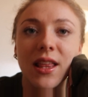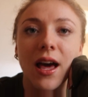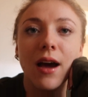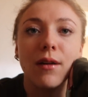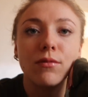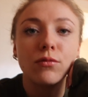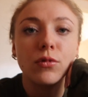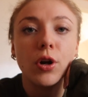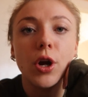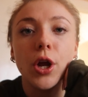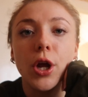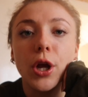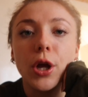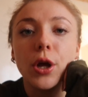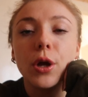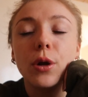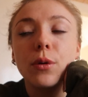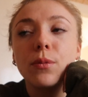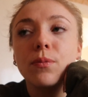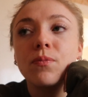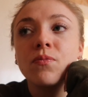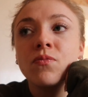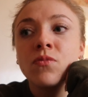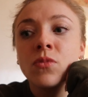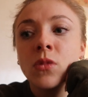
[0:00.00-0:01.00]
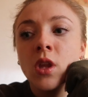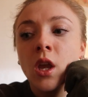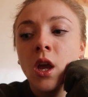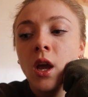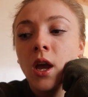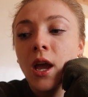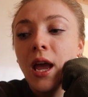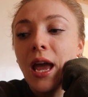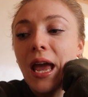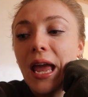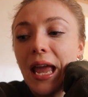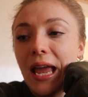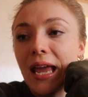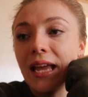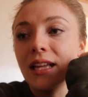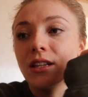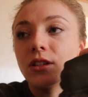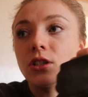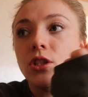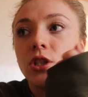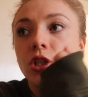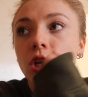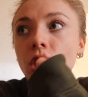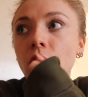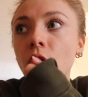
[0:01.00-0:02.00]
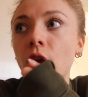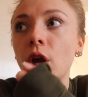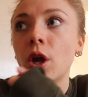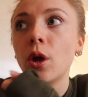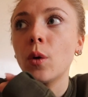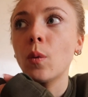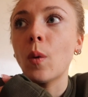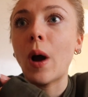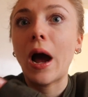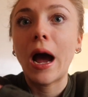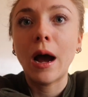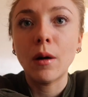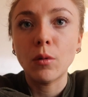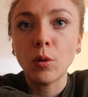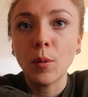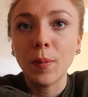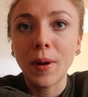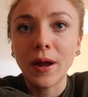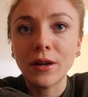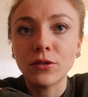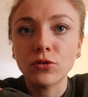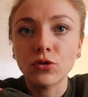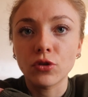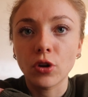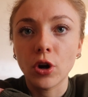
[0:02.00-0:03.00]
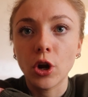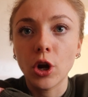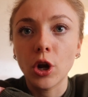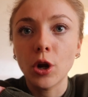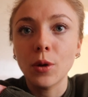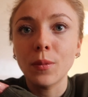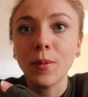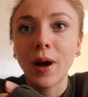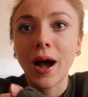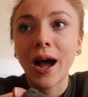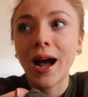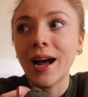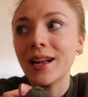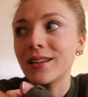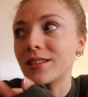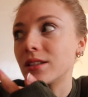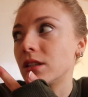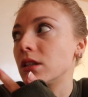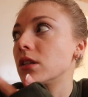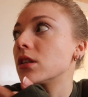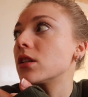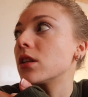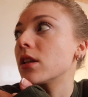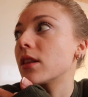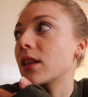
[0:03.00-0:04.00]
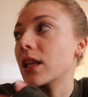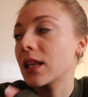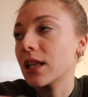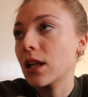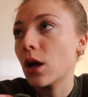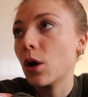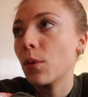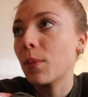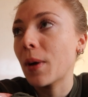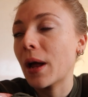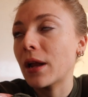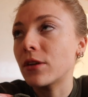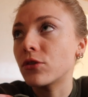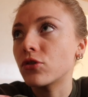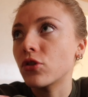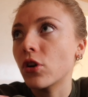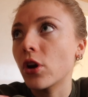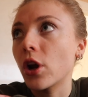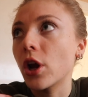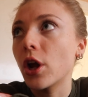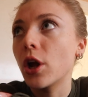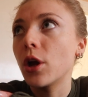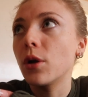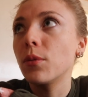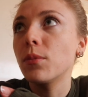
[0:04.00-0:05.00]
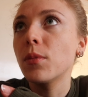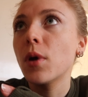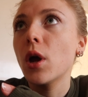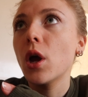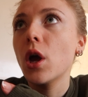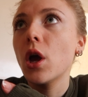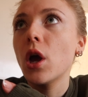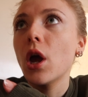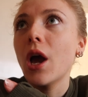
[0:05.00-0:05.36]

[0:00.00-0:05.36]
that room into our bedroom and the little bedroom,